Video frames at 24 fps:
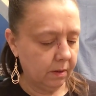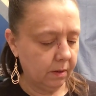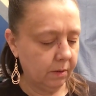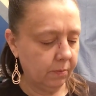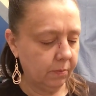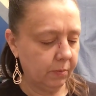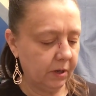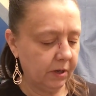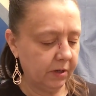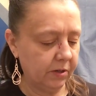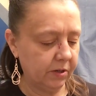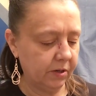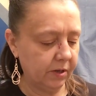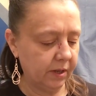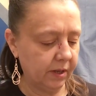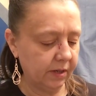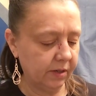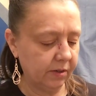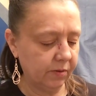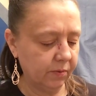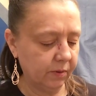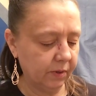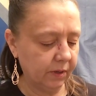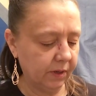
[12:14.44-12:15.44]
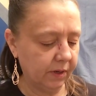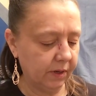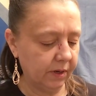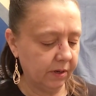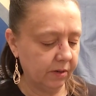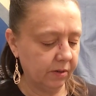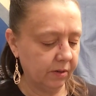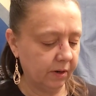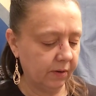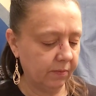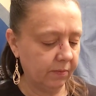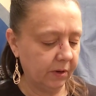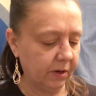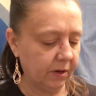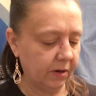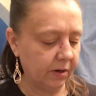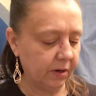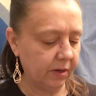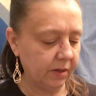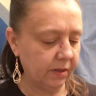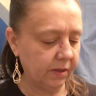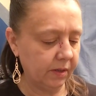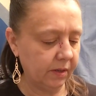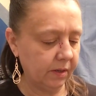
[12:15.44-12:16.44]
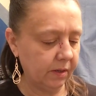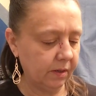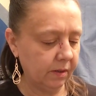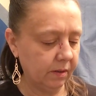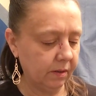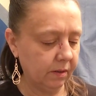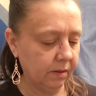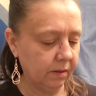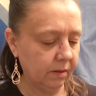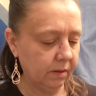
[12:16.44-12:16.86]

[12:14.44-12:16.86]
That picture, that's really going to drive me crazy.